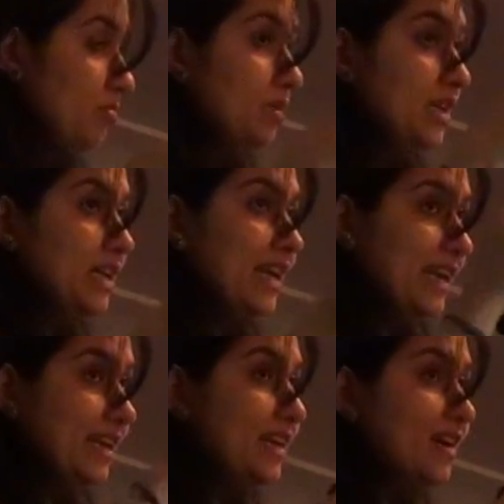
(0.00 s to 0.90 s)
But in
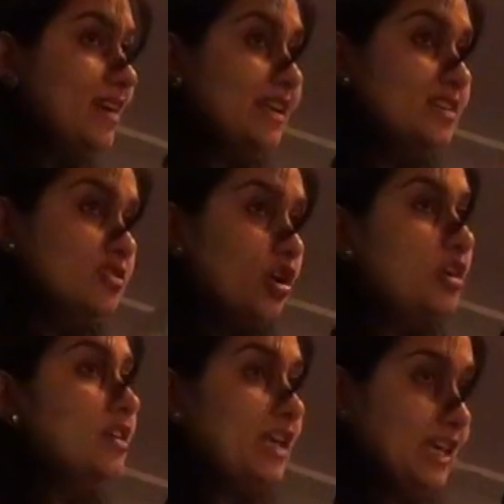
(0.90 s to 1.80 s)
India, it is
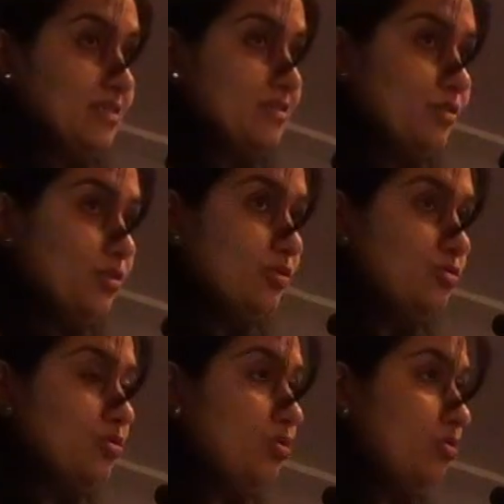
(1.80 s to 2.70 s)
not the case,
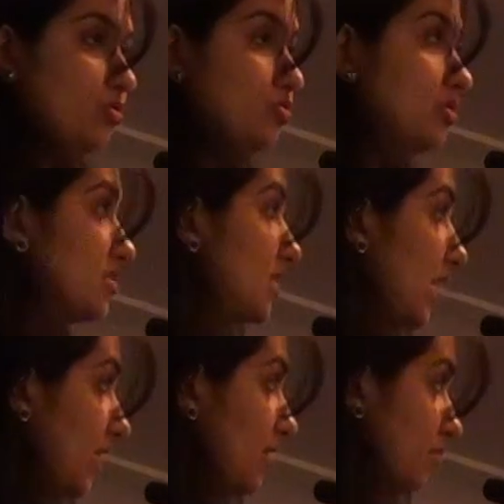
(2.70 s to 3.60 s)
So you just
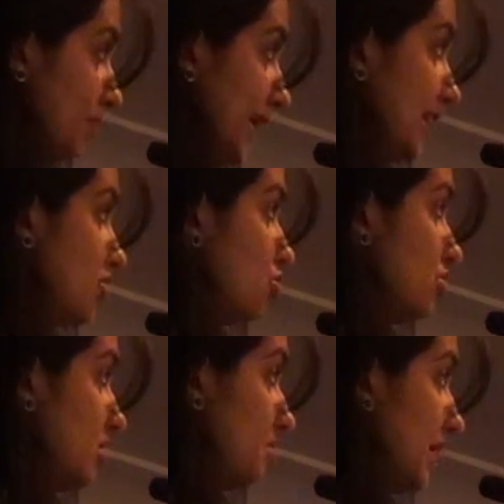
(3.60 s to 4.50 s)
can't pick and
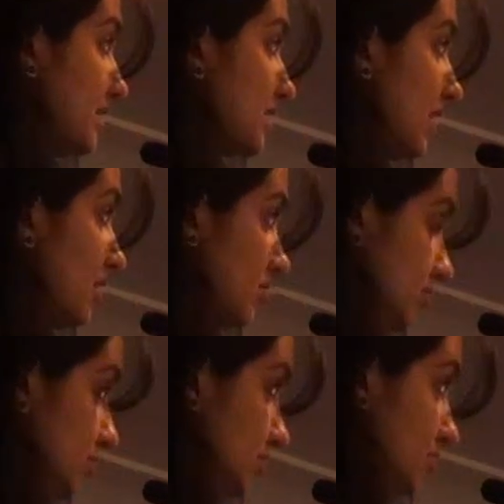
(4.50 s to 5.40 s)
choose the best and
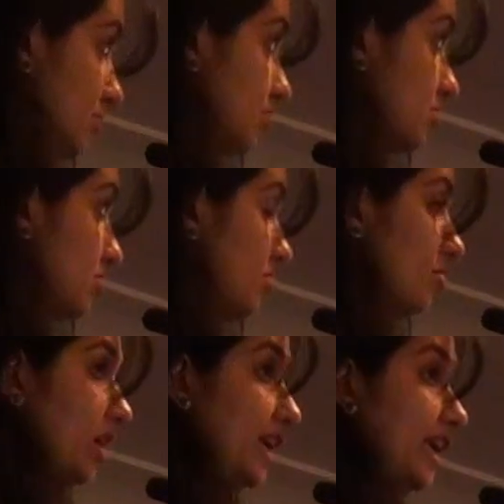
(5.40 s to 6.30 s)

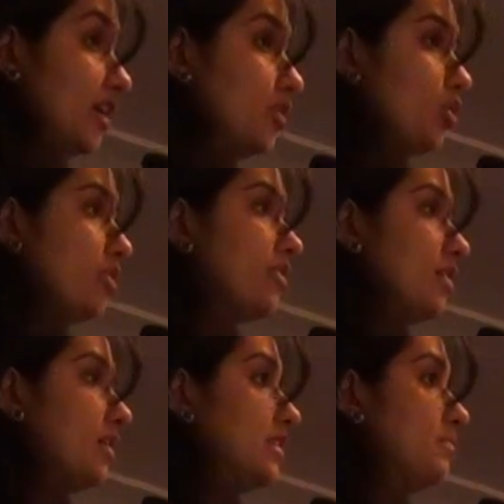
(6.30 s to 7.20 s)
ignore
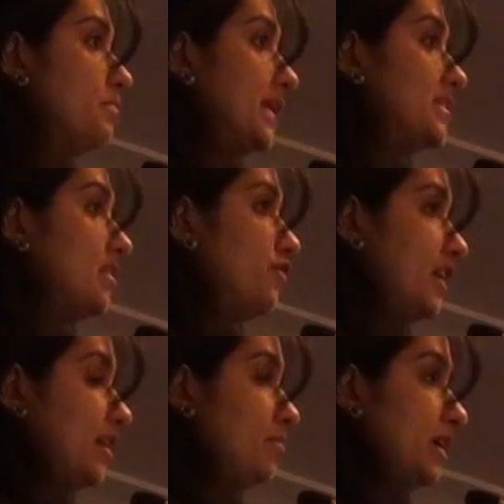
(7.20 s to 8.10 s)
really the basic
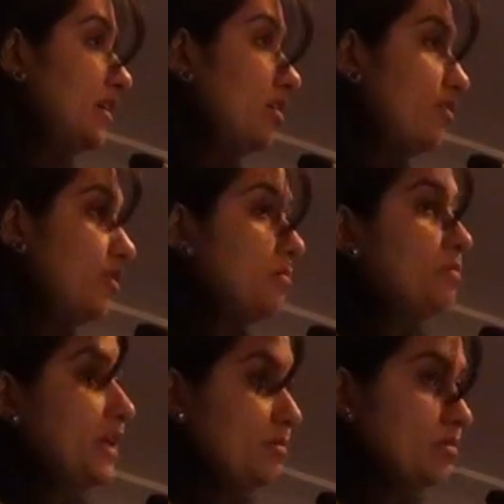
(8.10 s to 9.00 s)
fundamental of
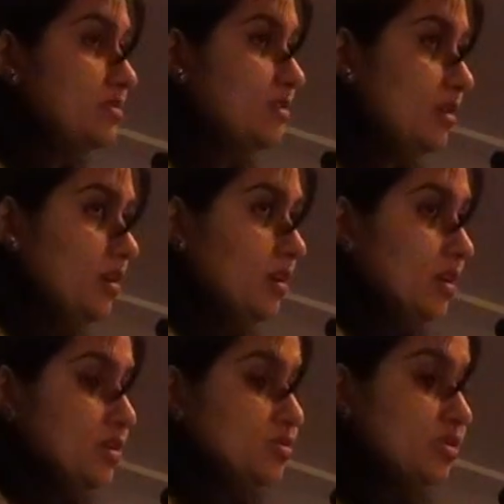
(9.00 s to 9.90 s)
comparables.
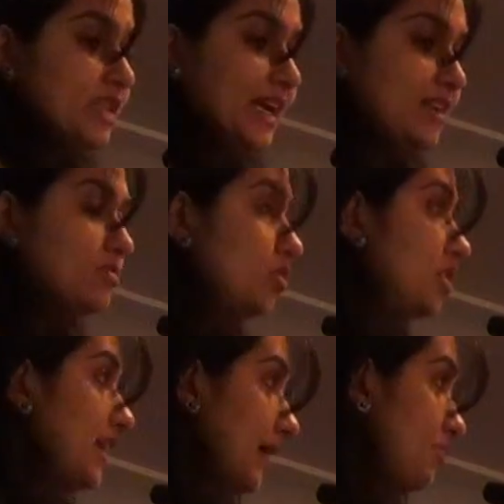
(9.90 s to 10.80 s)
So that is
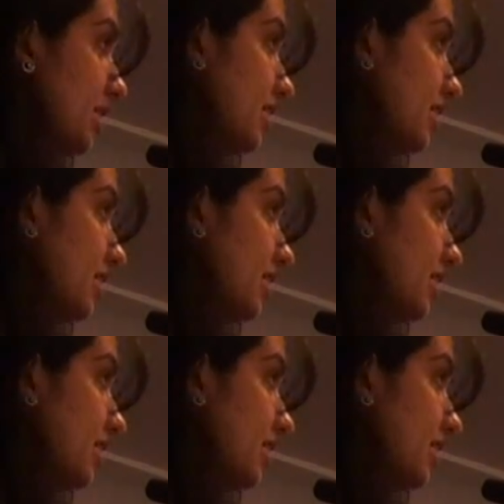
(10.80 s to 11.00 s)
what GAP